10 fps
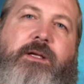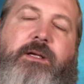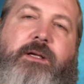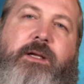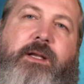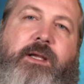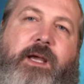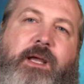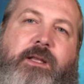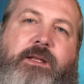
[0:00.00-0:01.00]
And
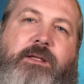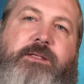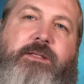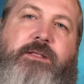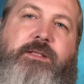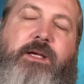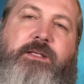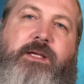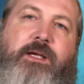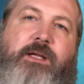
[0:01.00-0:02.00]
again, this
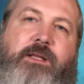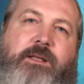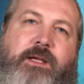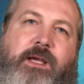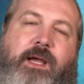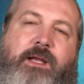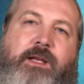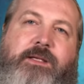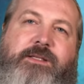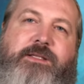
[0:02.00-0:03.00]
idea that the canon
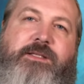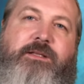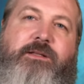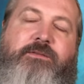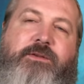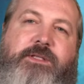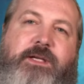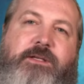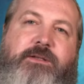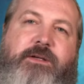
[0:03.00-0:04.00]
existed in the first
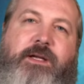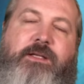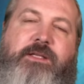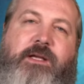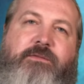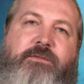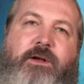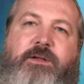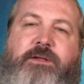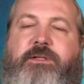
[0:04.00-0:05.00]
century is a
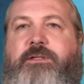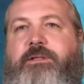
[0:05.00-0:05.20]
false